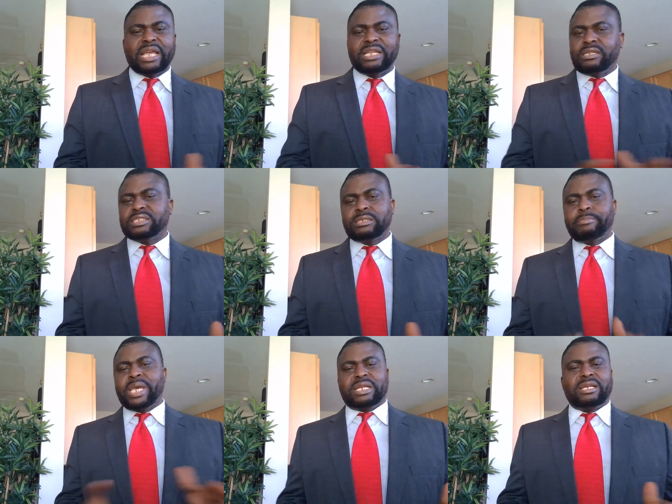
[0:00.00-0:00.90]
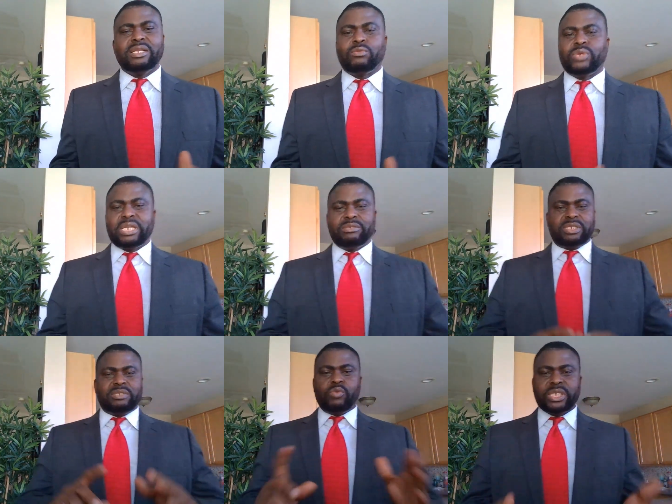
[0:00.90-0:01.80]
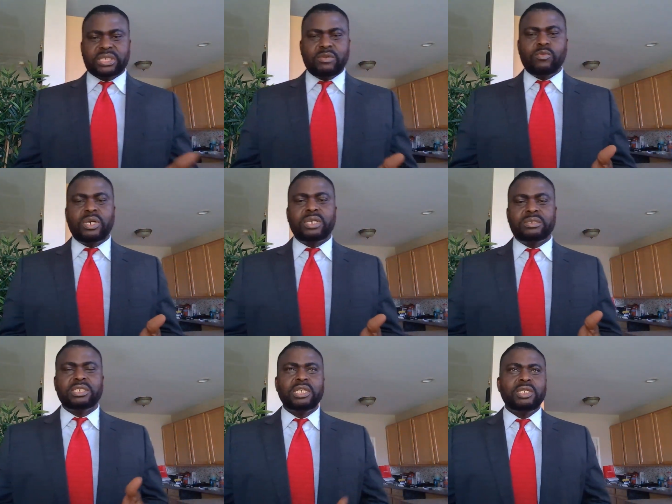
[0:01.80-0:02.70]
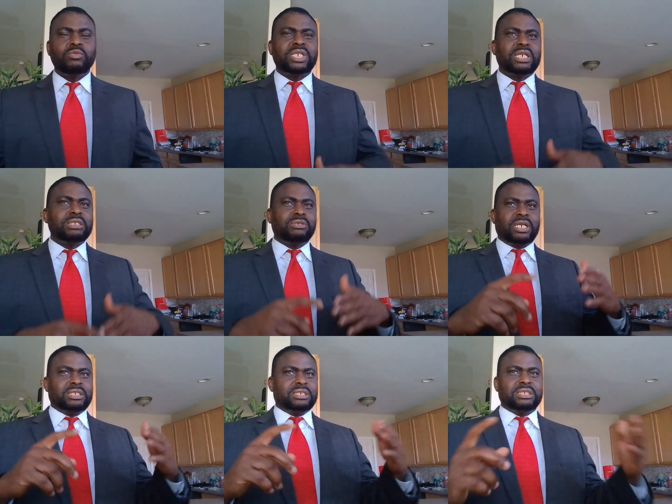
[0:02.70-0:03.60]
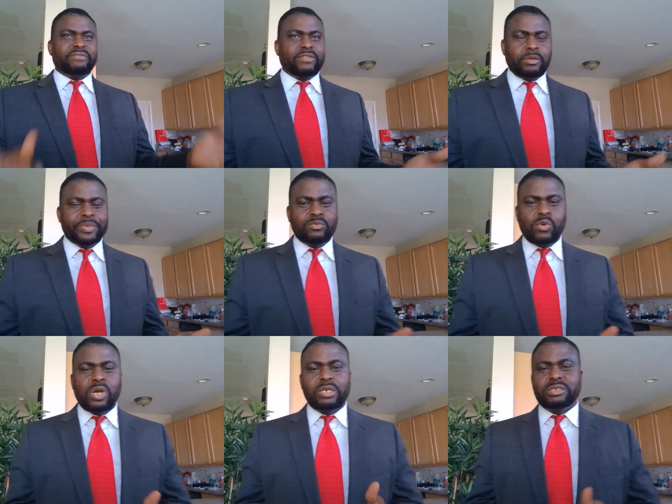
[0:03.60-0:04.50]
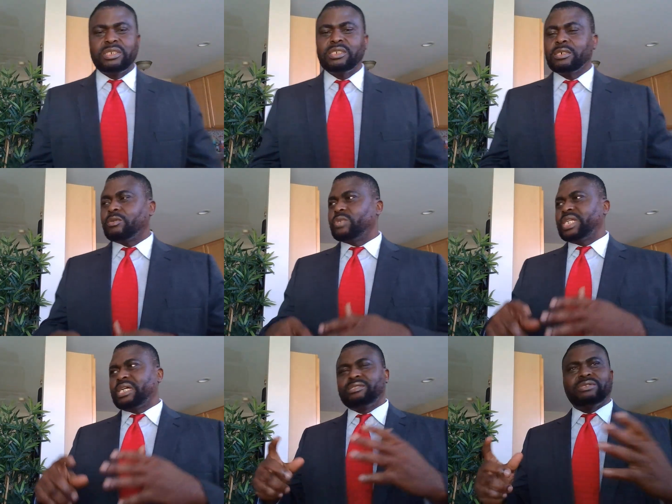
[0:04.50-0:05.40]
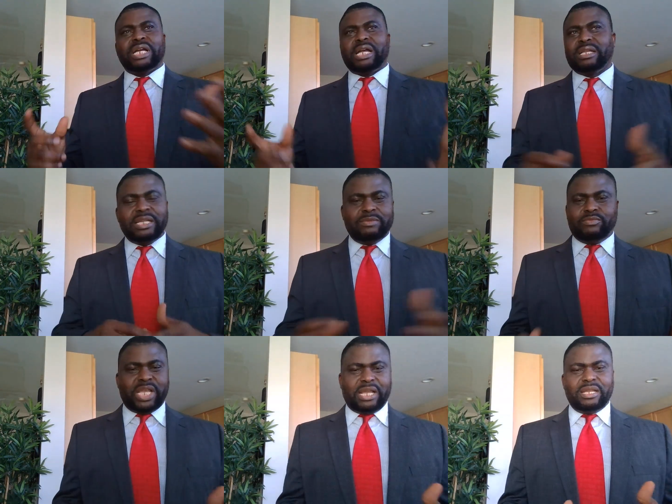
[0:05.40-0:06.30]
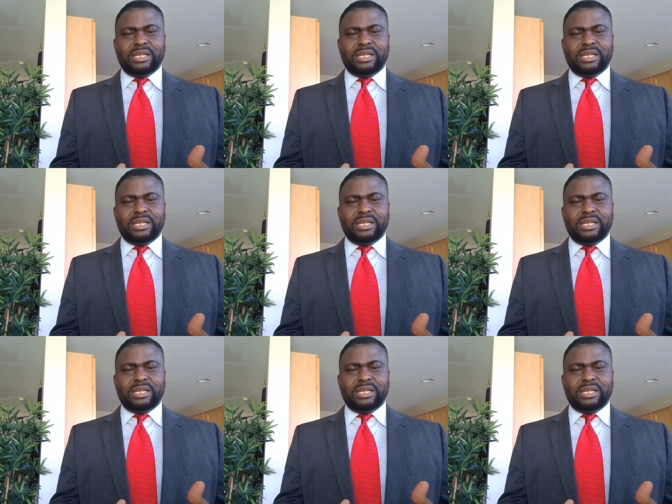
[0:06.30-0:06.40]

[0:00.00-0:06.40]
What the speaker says: It does not matter whether you're in the Western world, whether you are in the developing world, or whether you are anywhere.